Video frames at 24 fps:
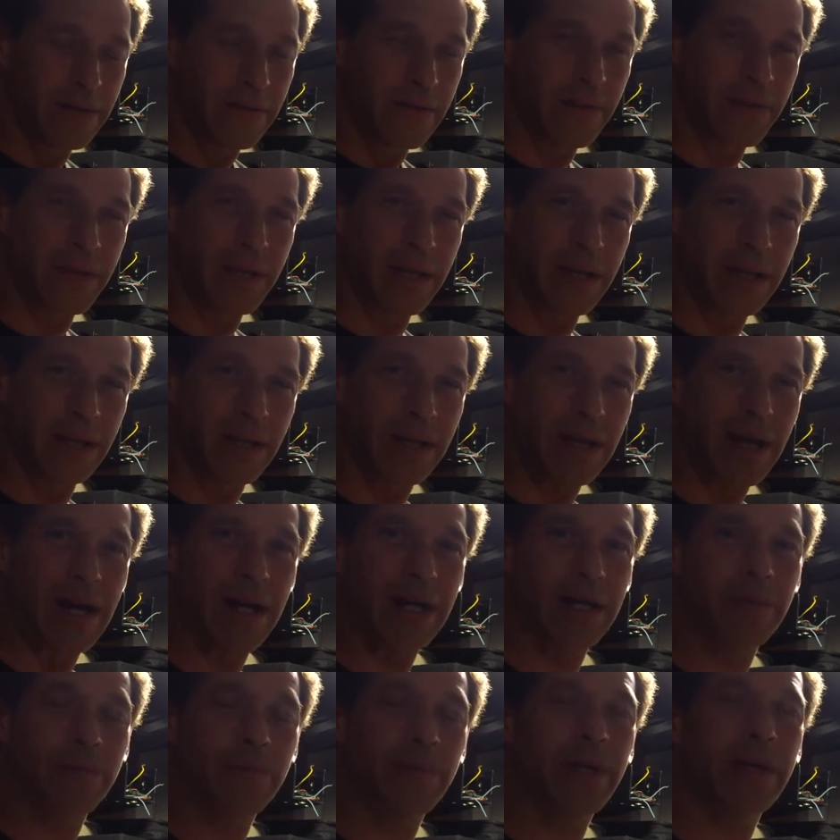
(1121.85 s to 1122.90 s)
for the
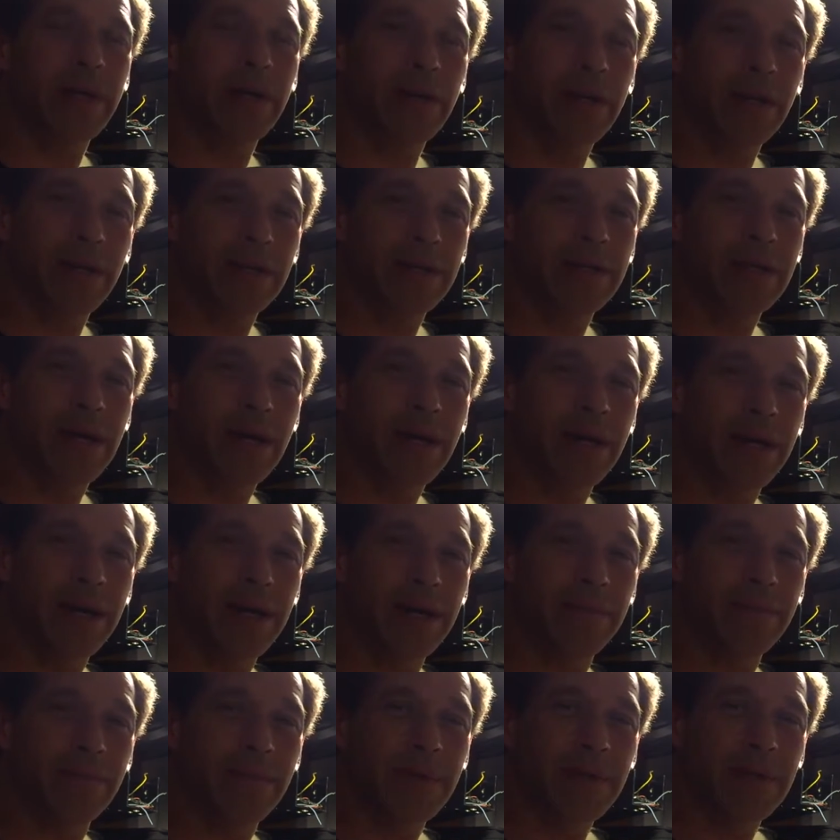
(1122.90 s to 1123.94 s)
allotted period of
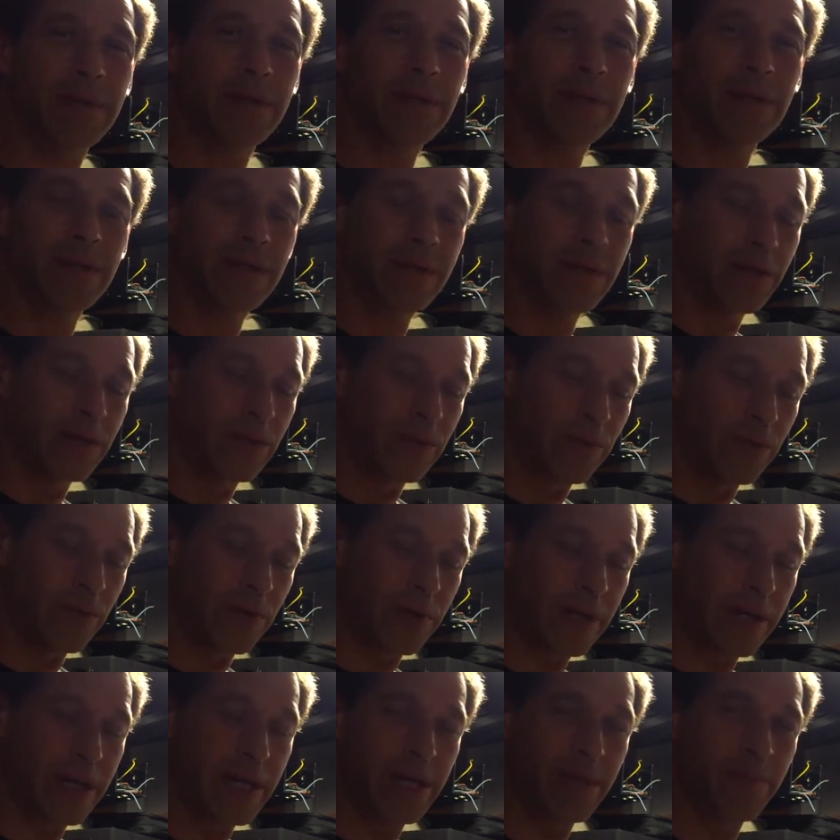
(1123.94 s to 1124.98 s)
time
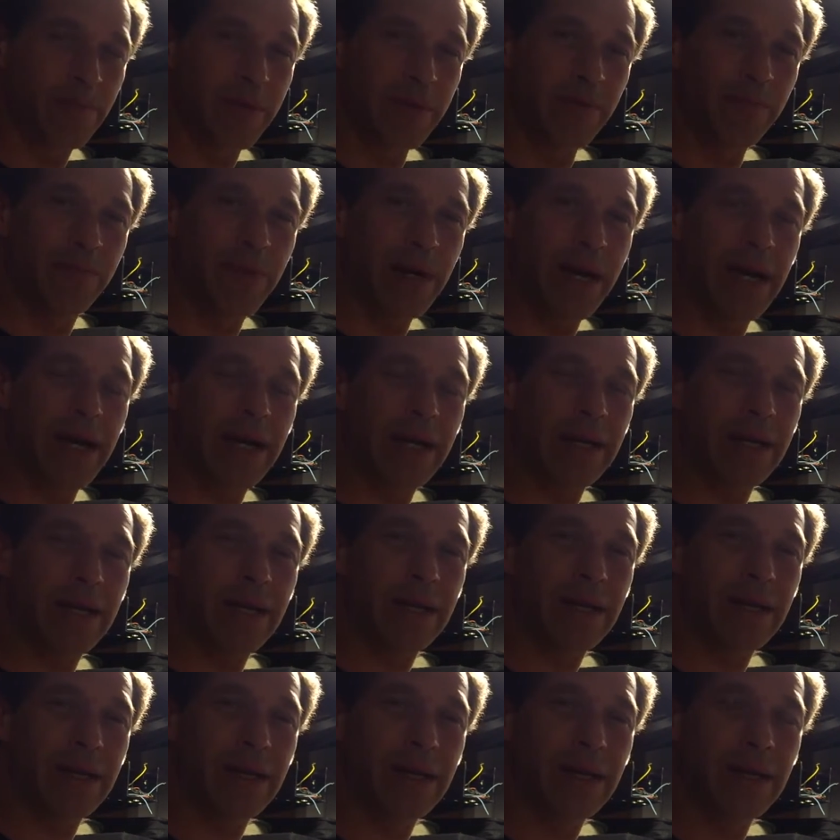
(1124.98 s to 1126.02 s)
will keep the
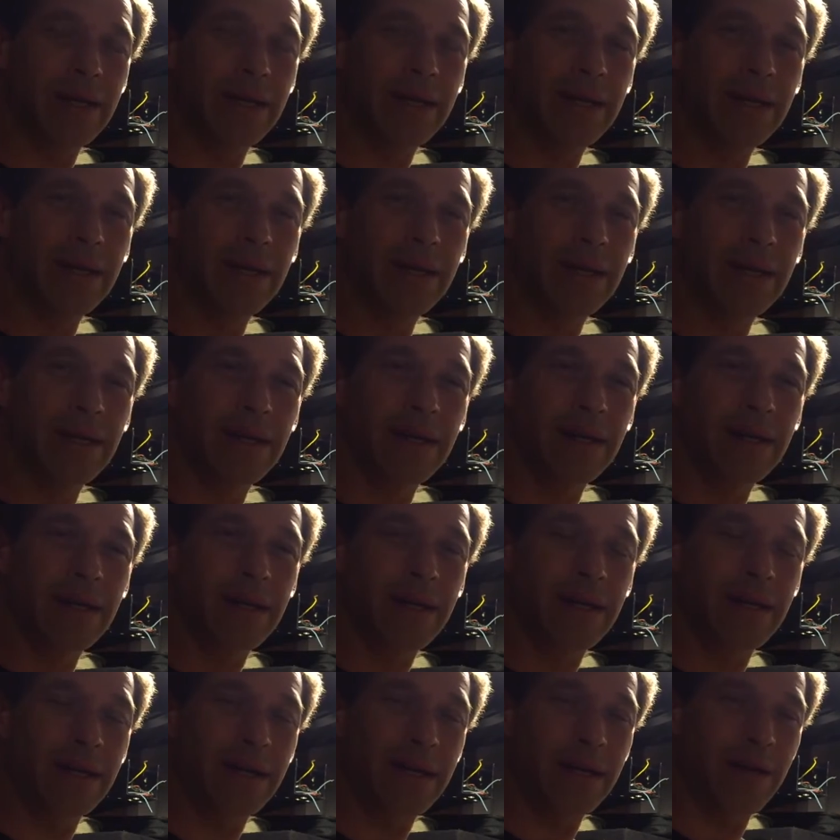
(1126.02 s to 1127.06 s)
bank
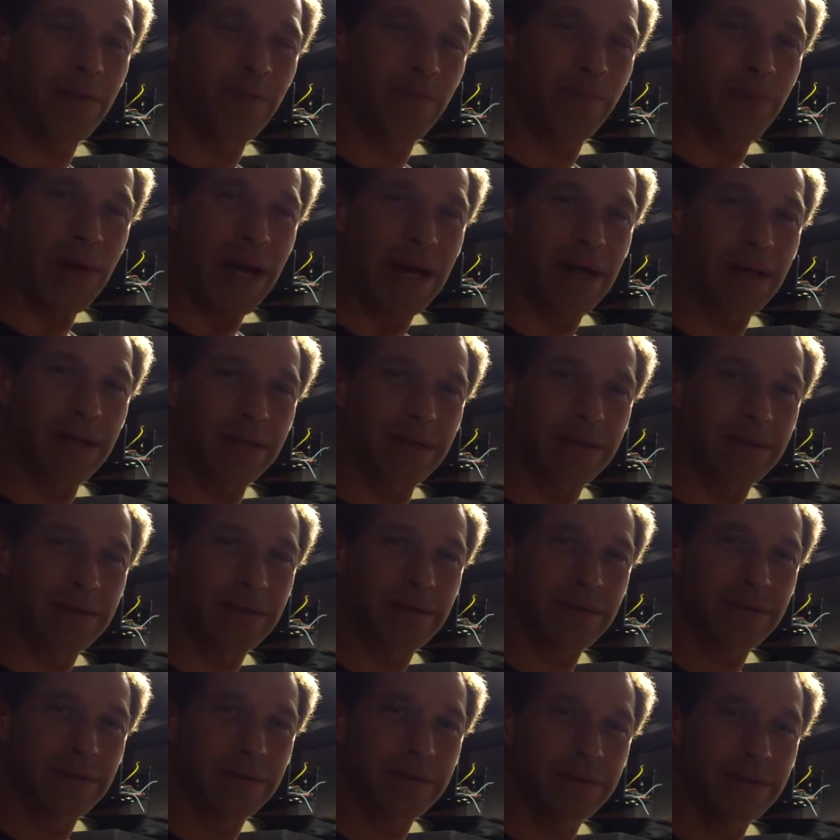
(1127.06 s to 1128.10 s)

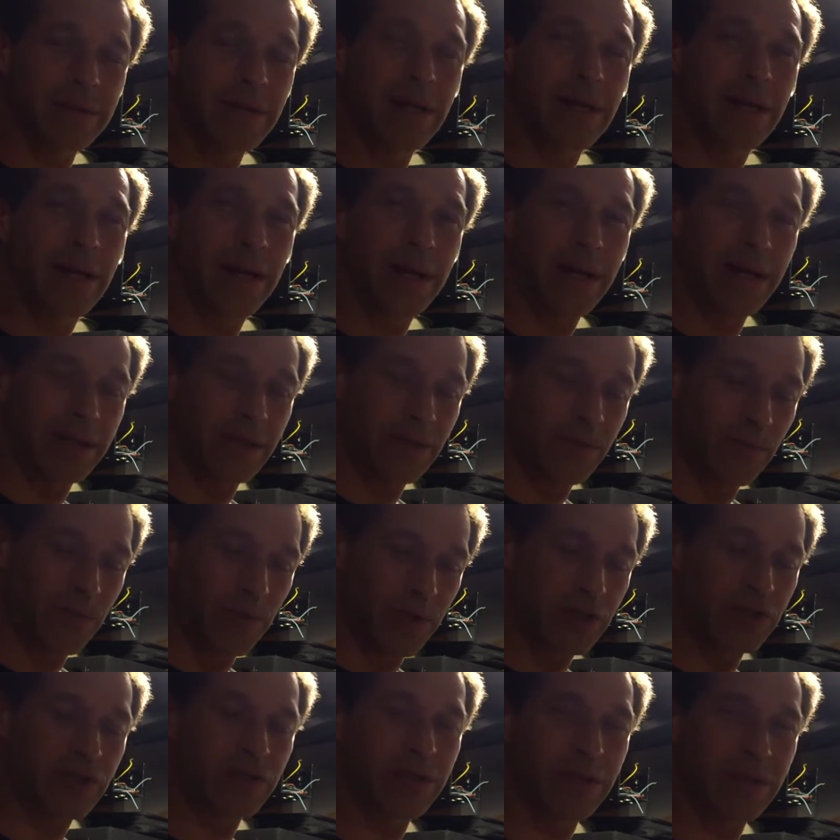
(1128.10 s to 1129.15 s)
balanced,
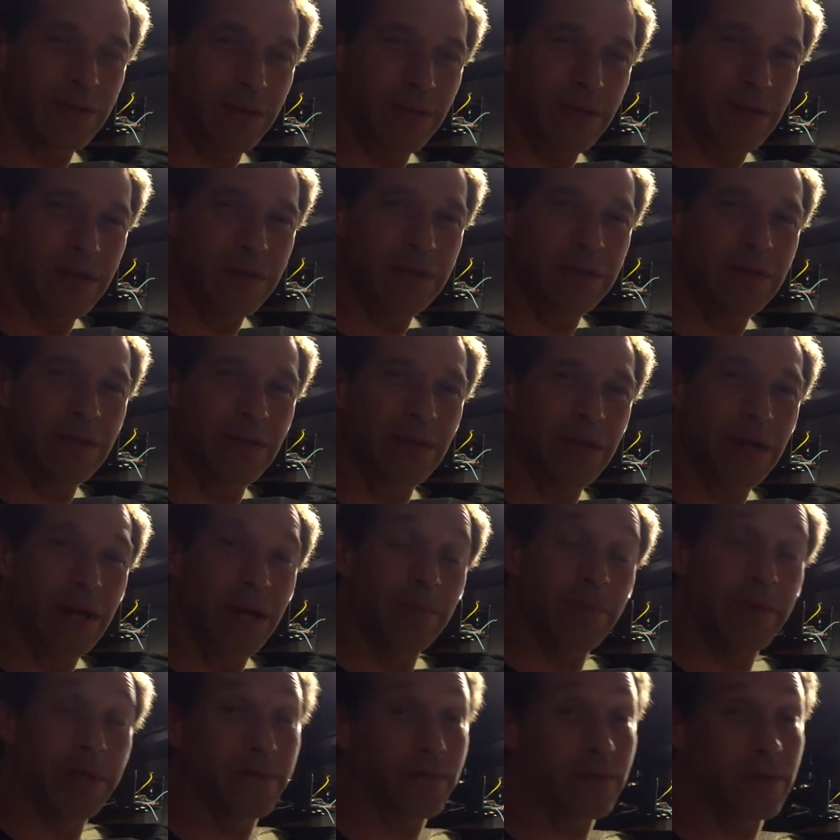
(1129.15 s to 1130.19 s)
which should also
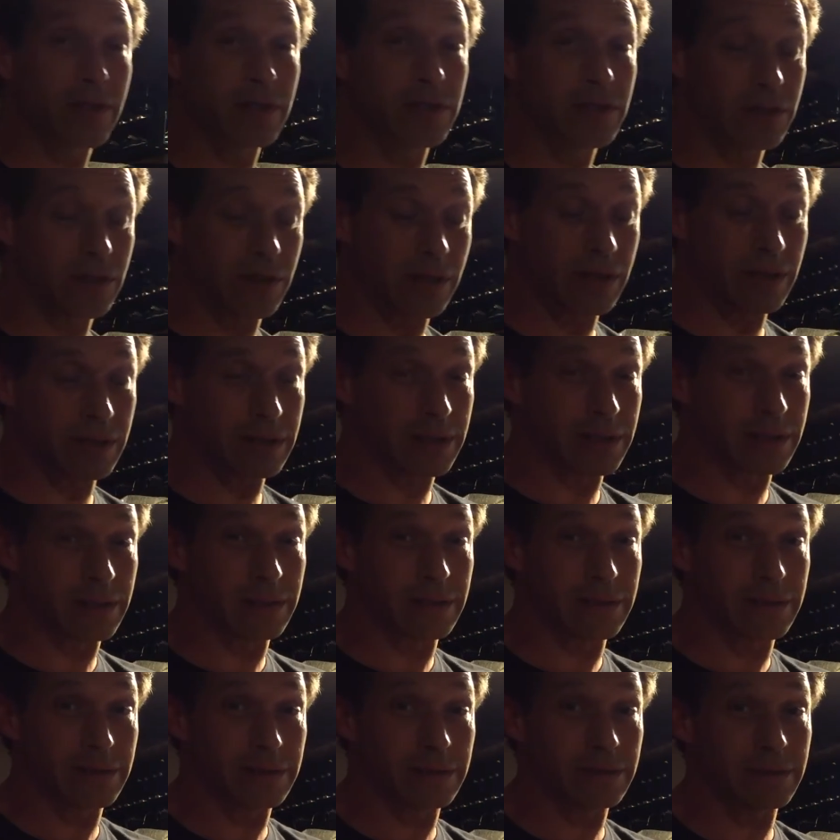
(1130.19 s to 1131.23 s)
come in for
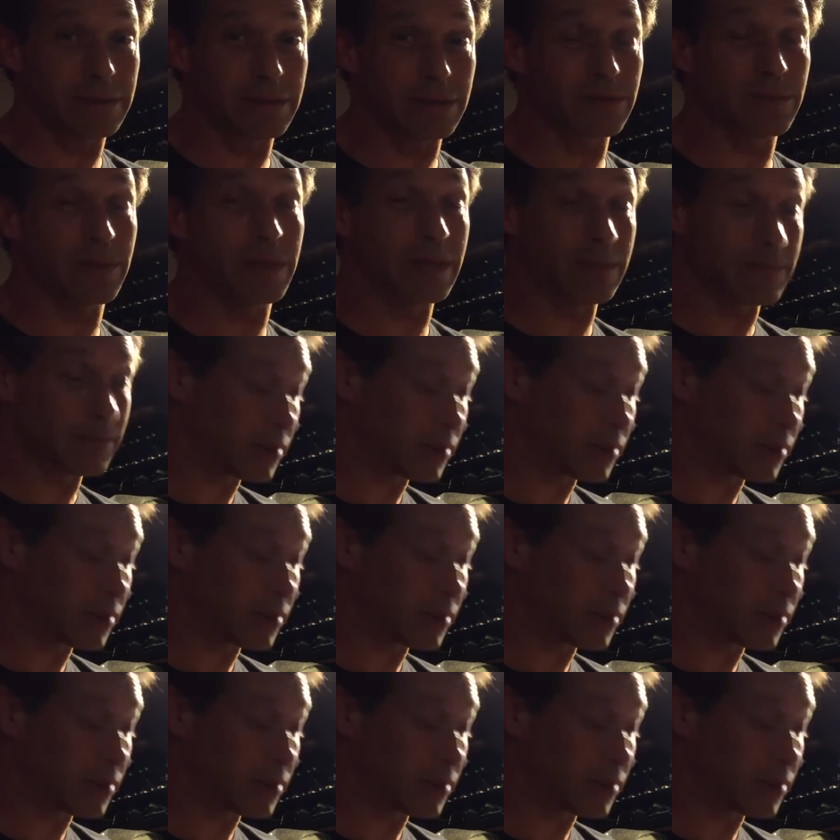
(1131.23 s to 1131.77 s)
charging, is what